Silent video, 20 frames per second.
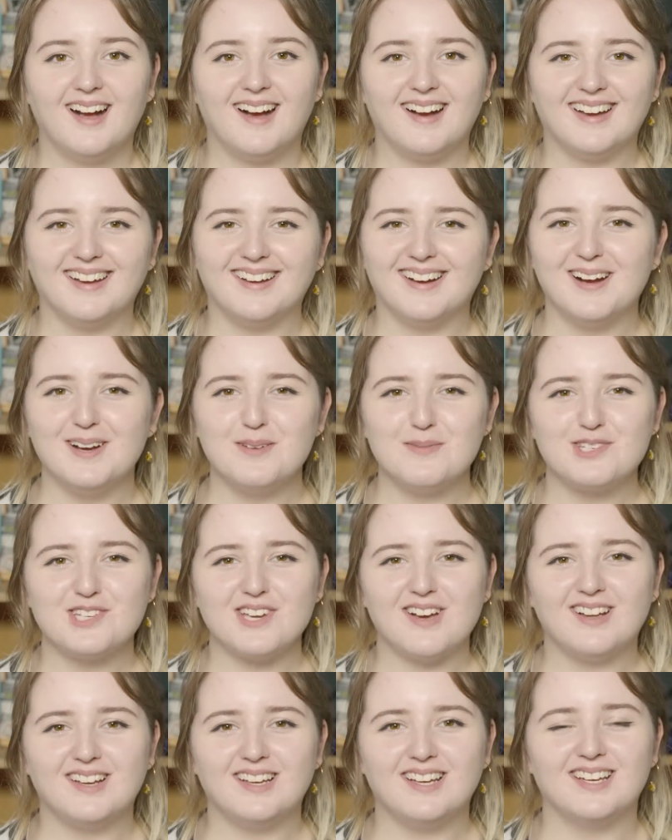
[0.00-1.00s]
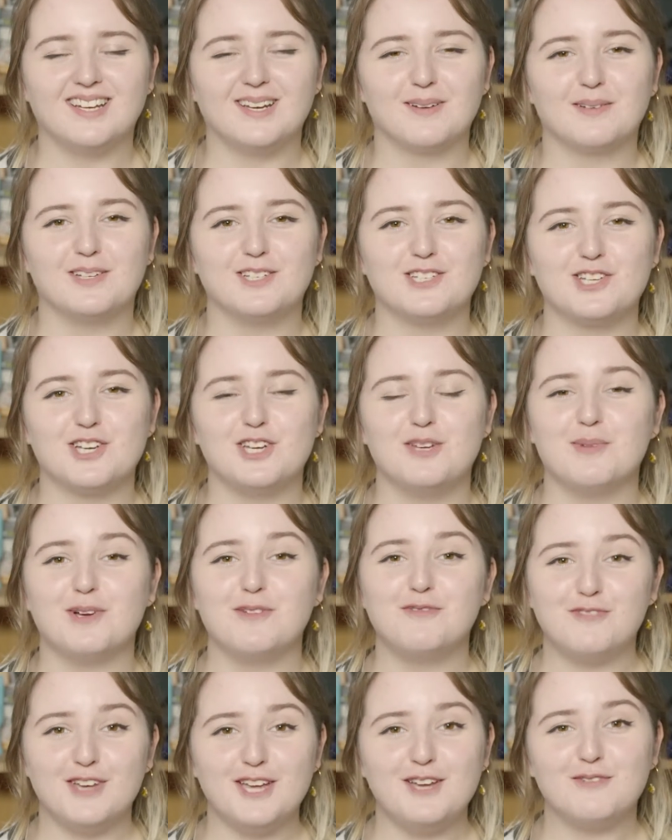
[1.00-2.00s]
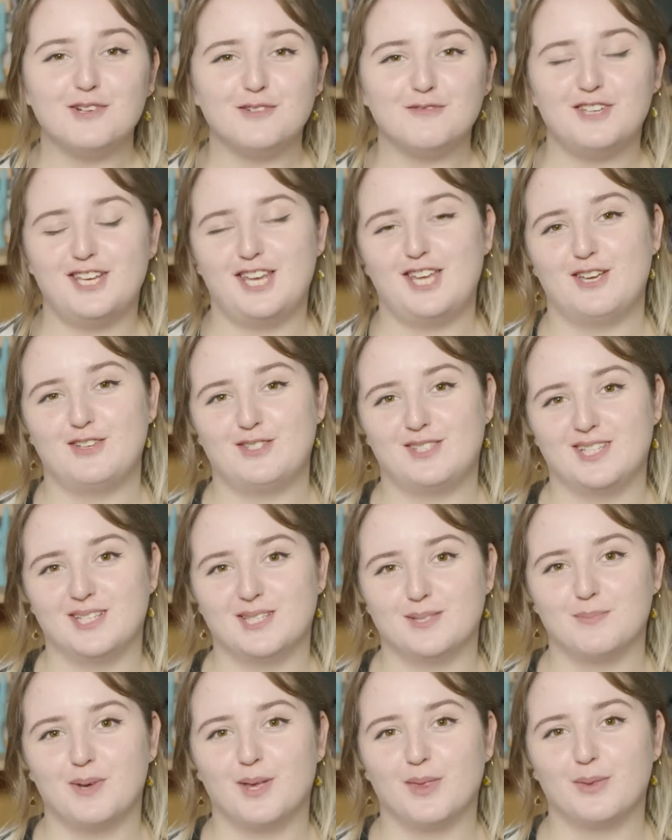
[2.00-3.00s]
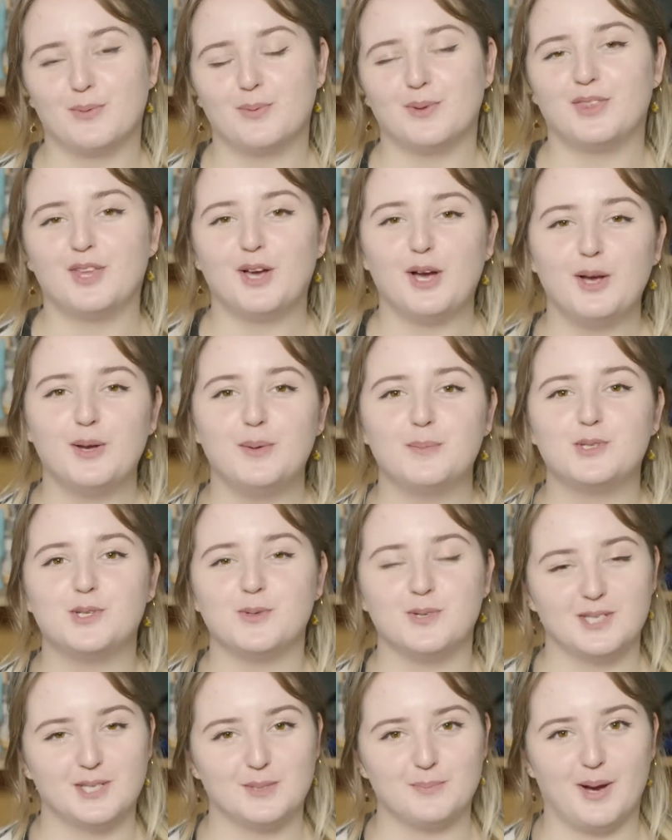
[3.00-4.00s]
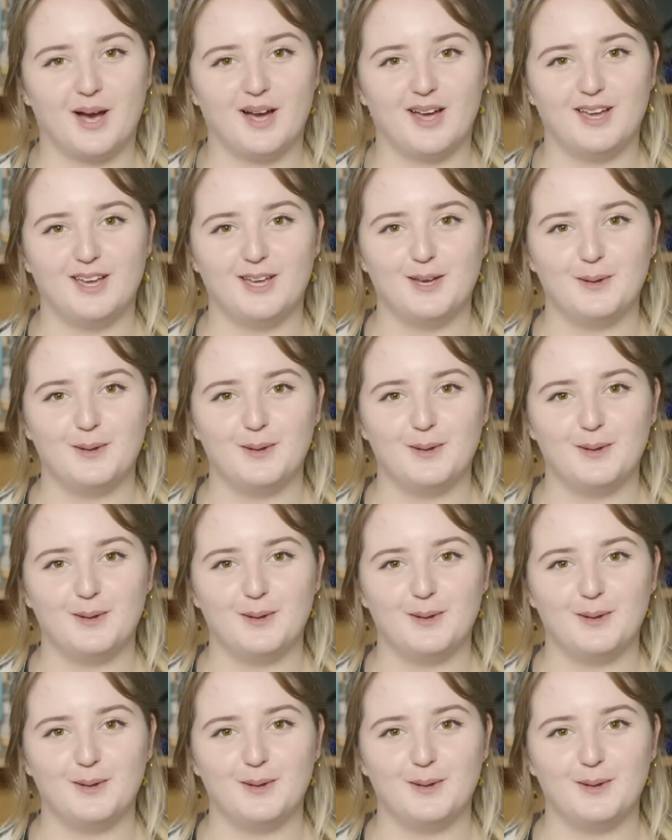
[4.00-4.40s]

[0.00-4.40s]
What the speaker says: Hi, I'm Charlotte and I'm going to show you my favourite videos this month with the hope to inspire